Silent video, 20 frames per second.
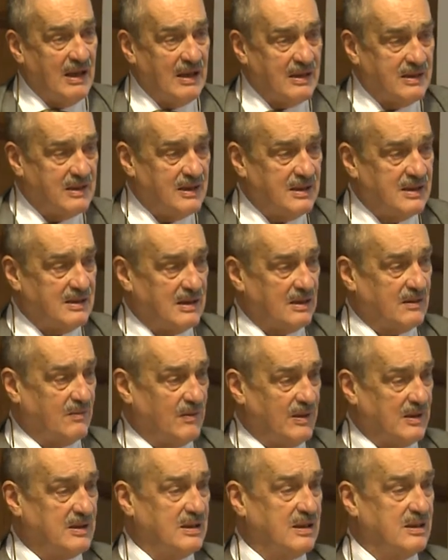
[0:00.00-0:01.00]
see the
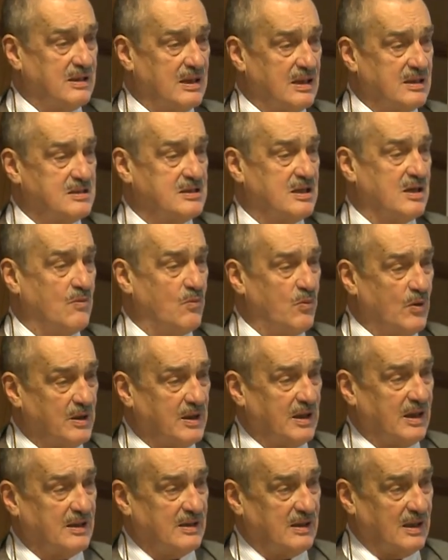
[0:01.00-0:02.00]
20th century, what
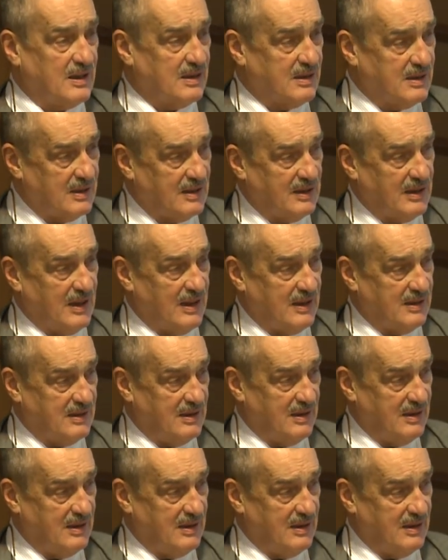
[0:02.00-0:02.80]
results it has?